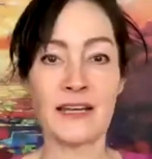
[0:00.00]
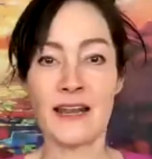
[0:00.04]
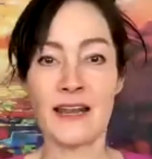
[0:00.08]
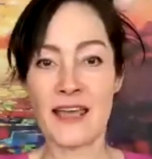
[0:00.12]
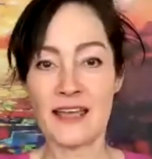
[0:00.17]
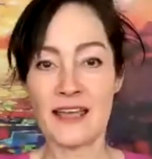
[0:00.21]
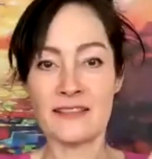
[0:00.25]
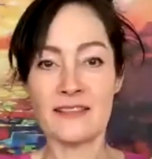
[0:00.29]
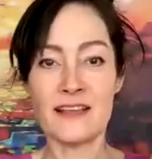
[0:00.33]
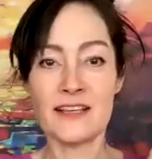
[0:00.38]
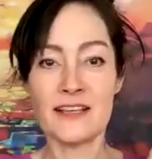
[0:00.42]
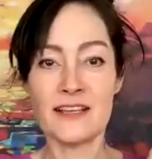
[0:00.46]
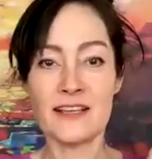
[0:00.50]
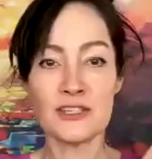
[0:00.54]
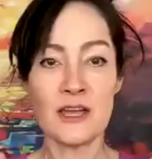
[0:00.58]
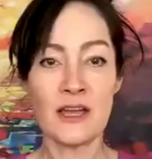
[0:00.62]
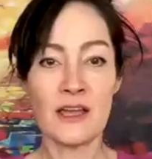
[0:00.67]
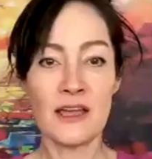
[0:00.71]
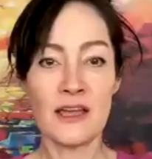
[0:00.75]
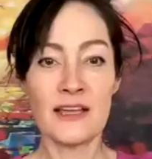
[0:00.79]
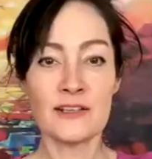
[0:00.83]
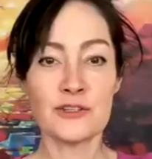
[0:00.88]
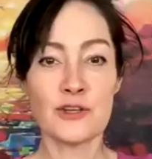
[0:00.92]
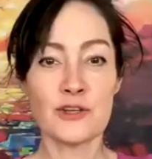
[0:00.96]
And this
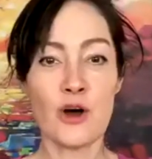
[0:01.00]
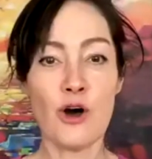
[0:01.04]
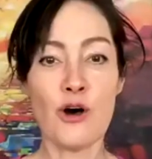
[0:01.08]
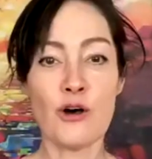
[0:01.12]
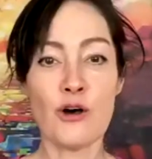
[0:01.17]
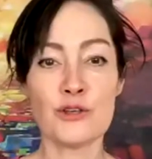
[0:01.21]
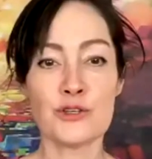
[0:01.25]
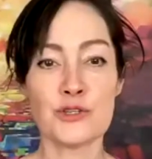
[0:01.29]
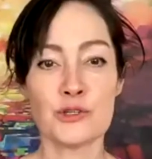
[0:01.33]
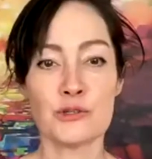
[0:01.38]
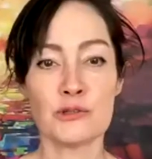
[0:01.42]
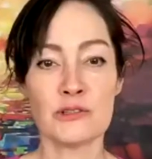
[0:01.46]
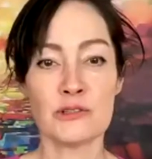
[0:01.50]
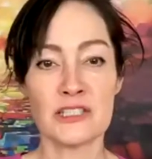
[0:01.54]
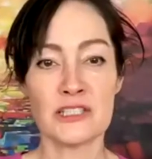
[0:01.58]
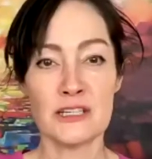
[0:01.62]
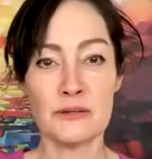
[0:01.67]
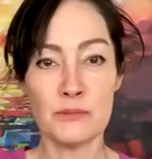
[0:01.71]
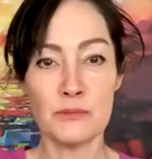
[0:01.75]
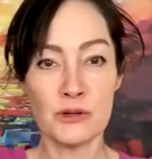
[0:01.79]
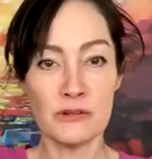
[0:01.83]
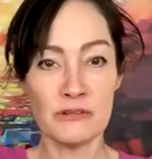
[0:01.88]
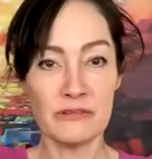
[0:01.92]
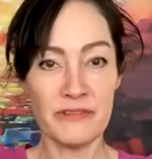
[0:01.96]
is also a
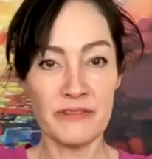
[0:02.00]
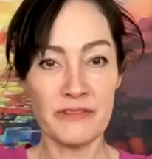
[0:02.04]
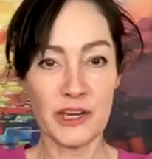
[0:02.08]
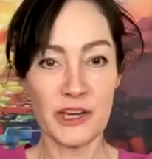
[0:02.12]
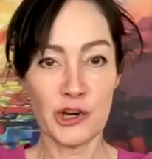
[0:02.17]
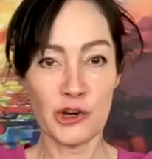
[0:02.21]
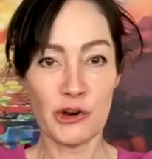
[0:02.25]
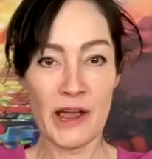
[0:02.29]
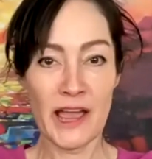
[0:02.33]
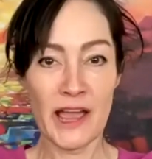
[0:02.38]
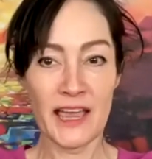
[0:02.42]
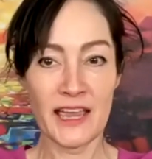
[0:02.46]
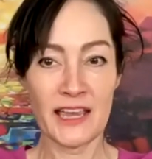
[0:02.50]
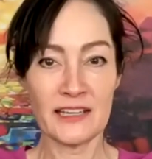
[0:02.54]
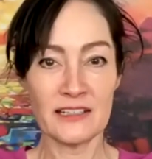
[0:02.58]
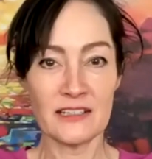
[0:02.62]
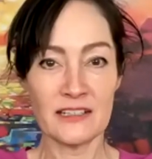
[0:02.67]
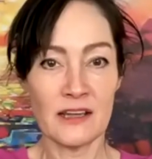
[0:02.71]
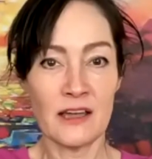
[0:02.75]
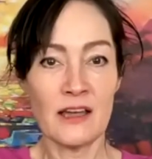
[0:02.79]
symbol of figure eight.